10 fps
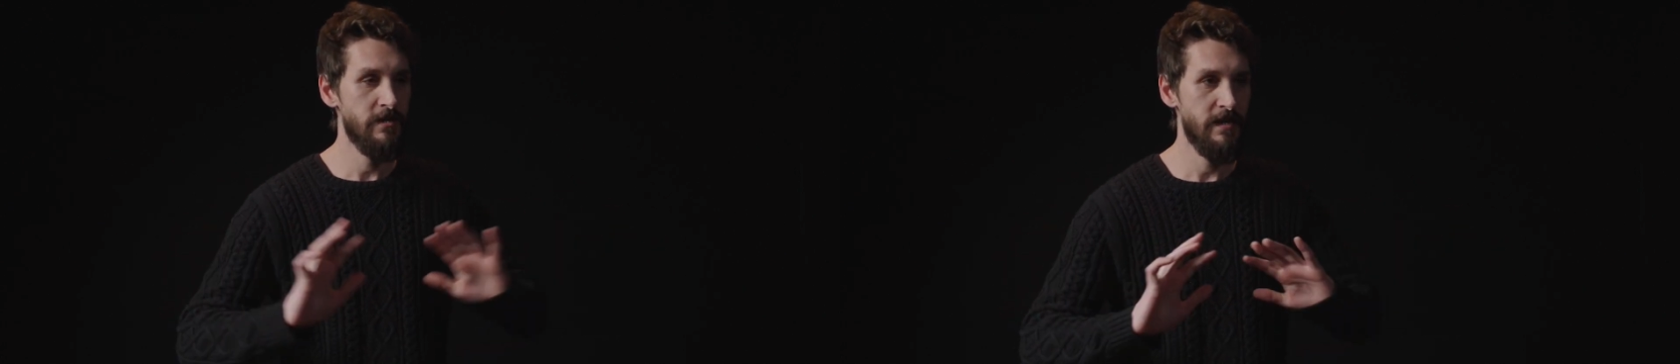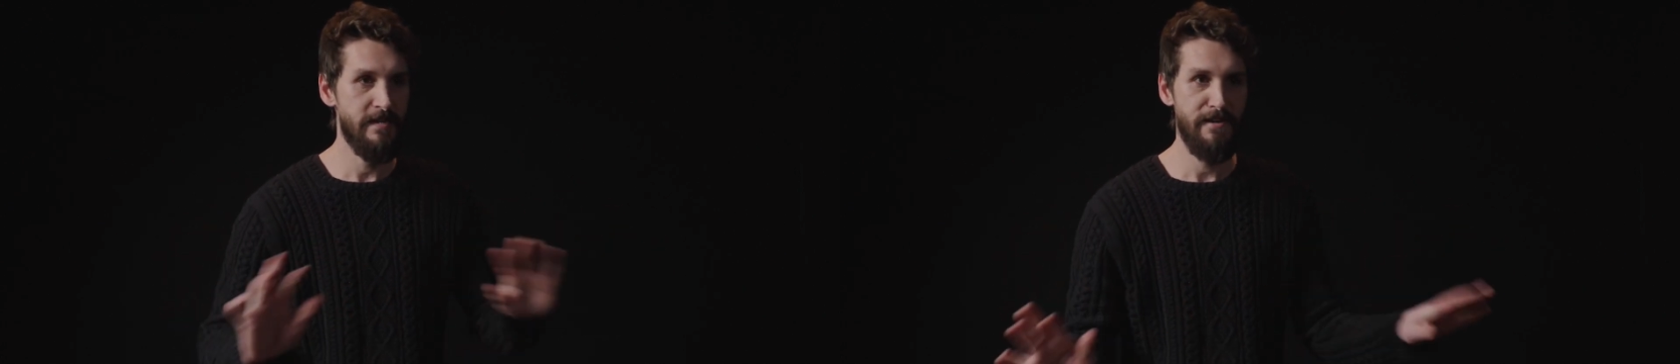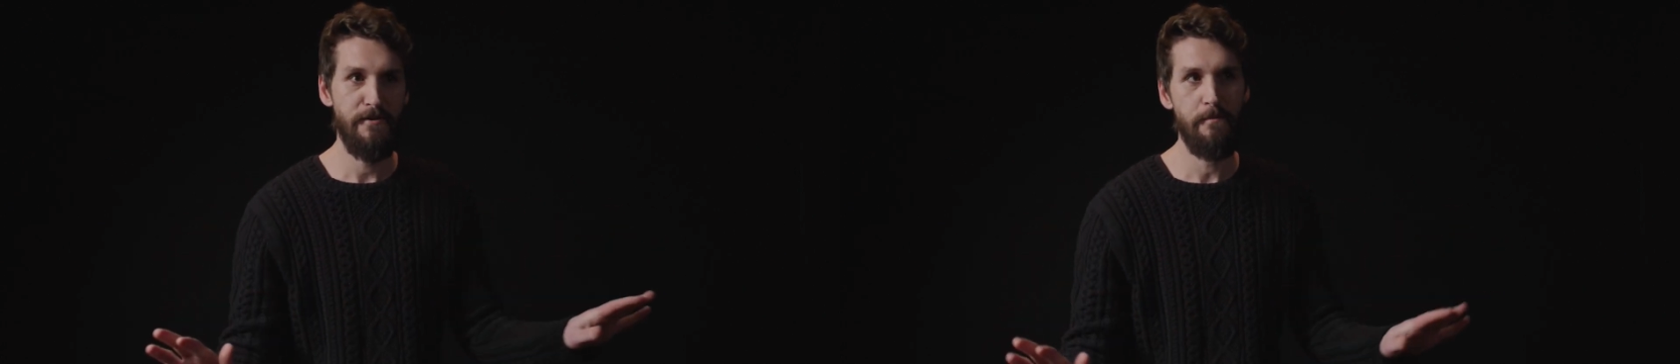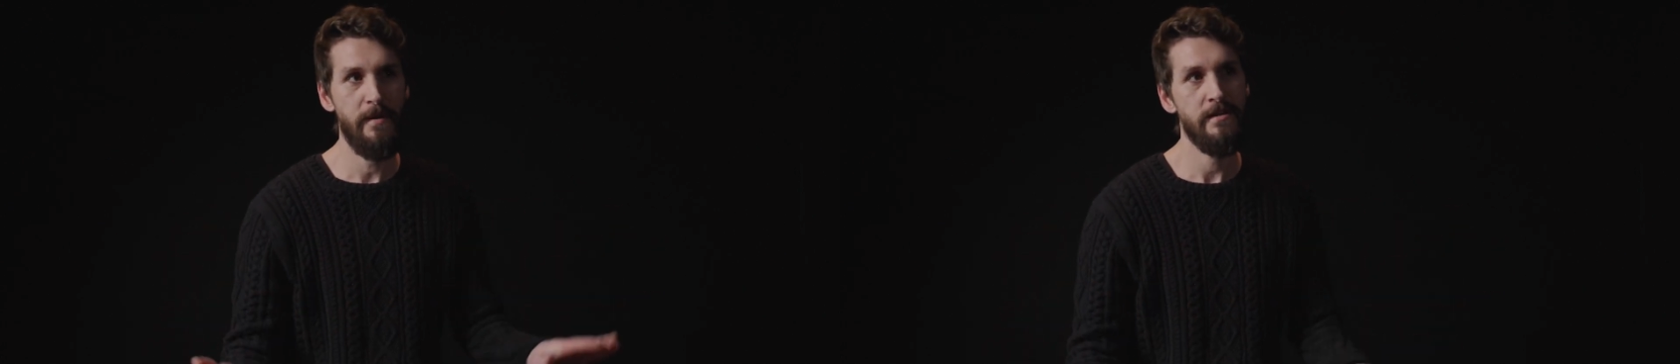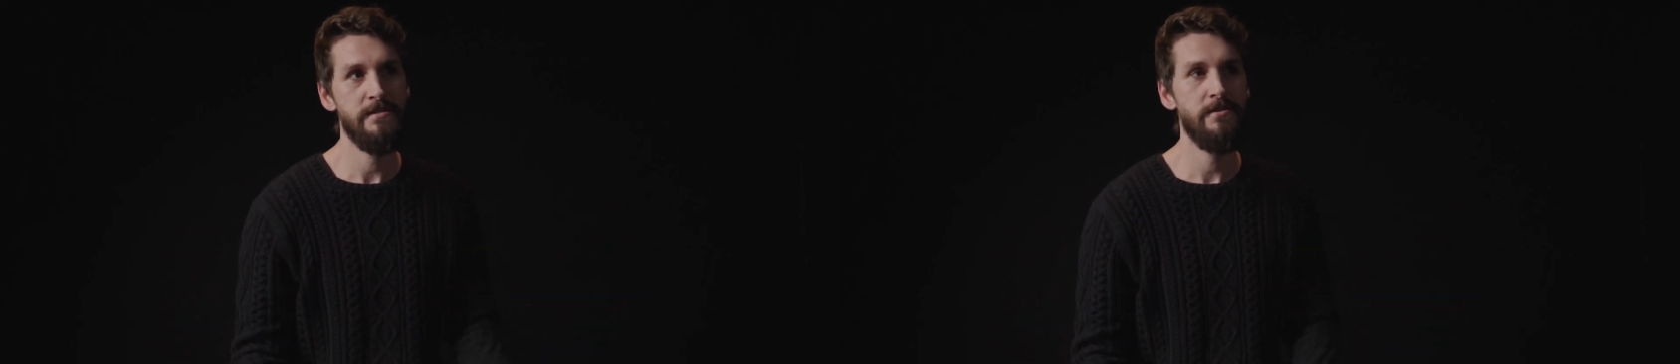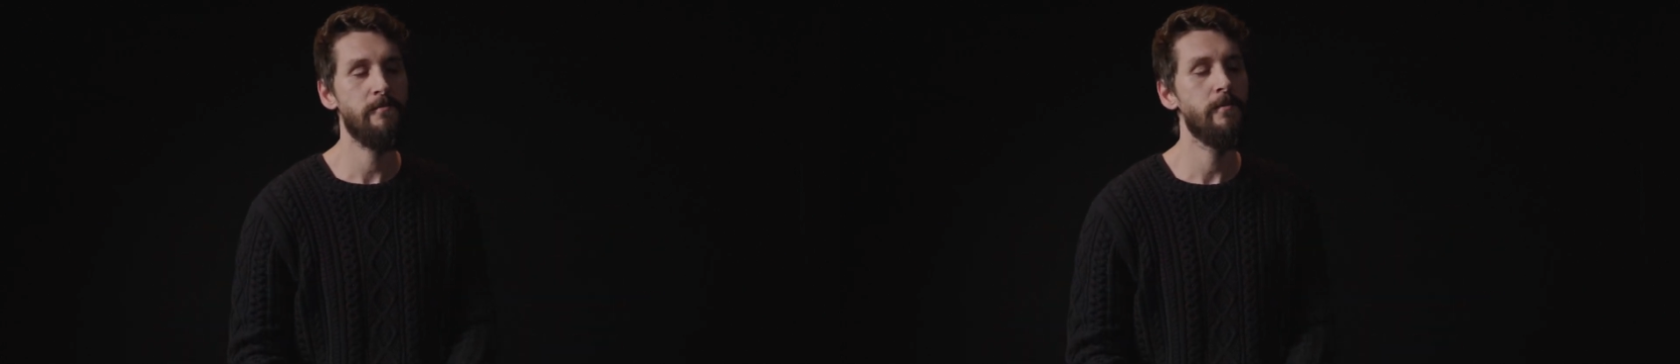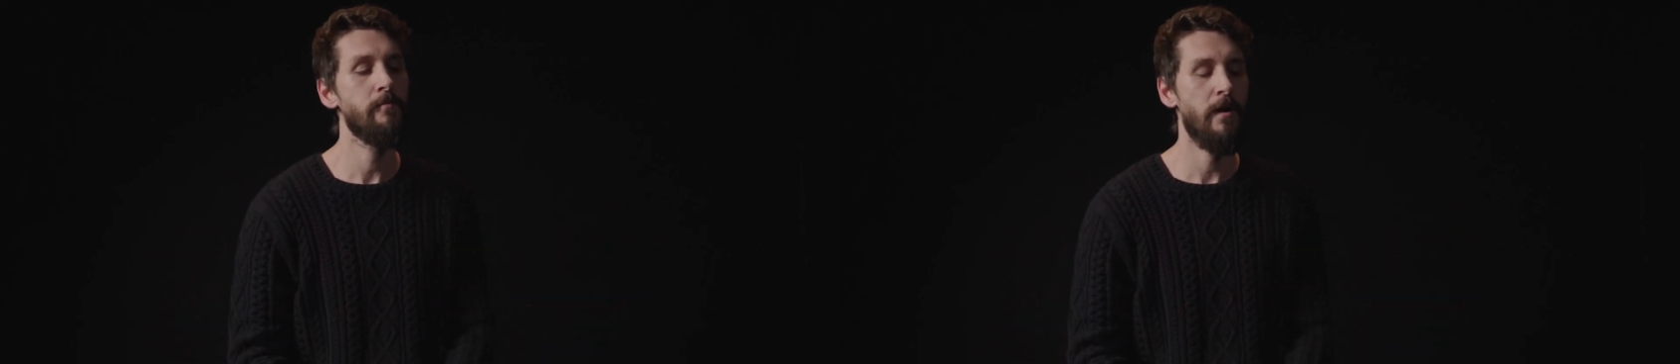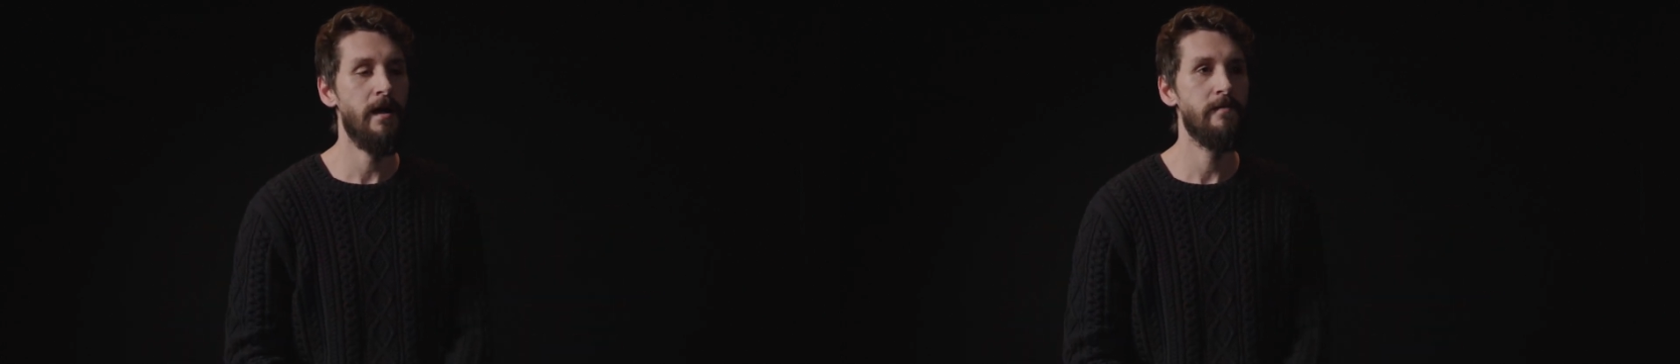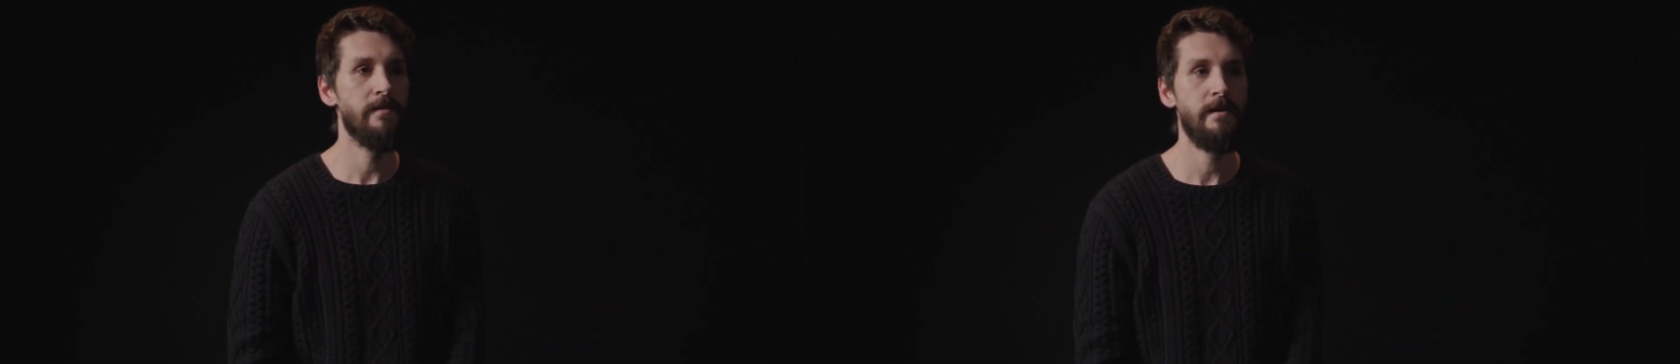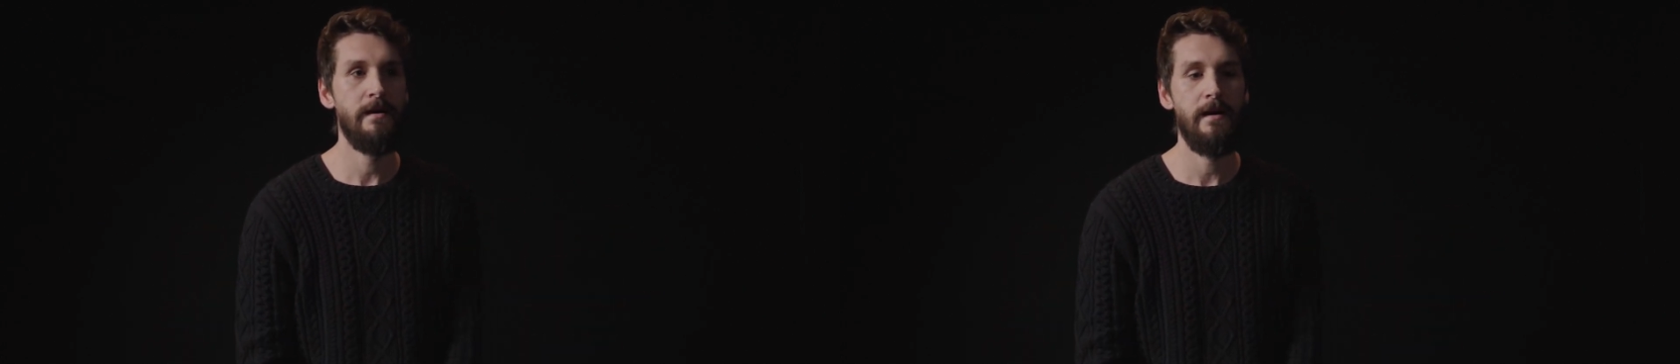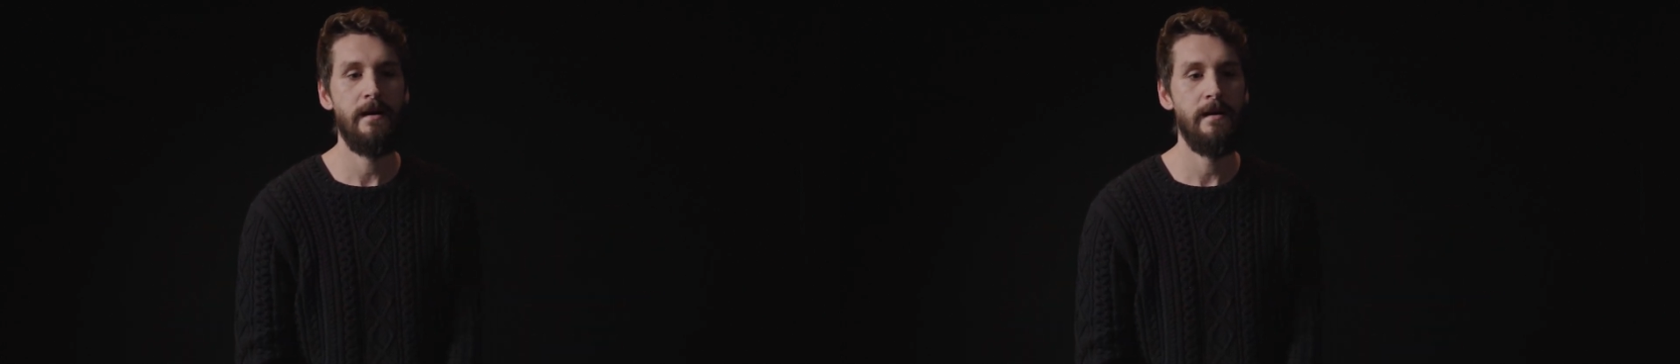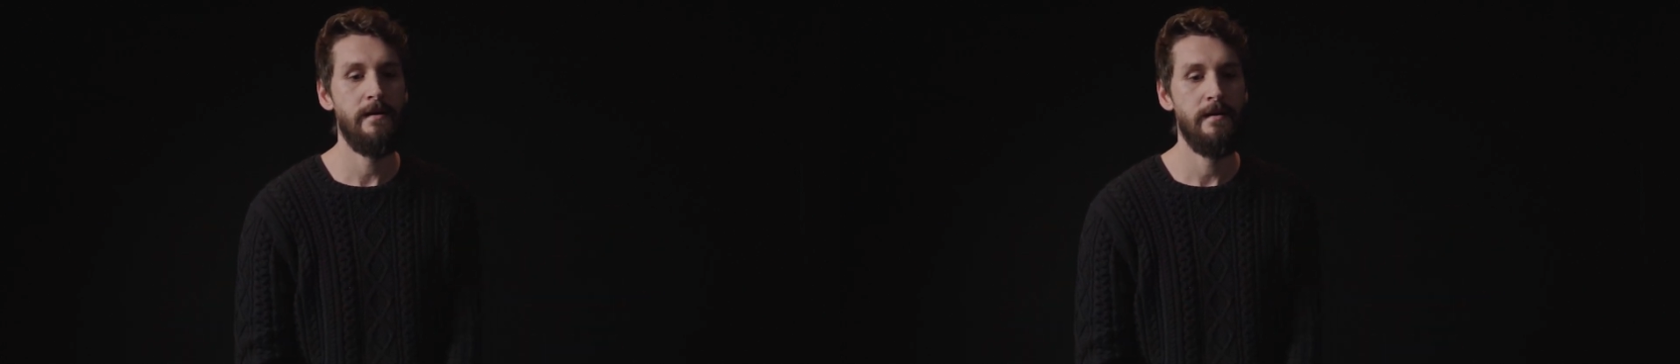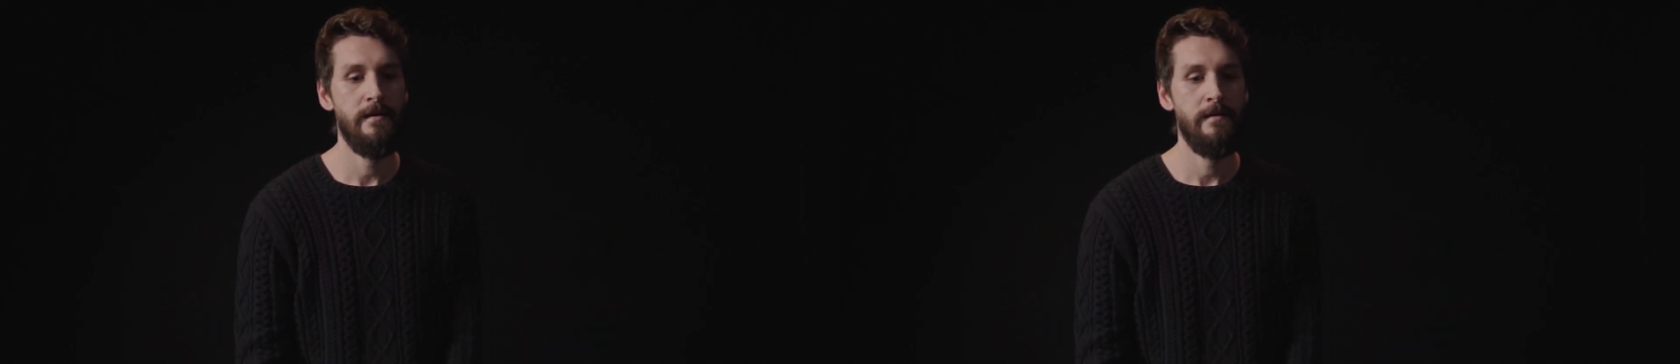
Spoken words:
I continue to minister, but privately, I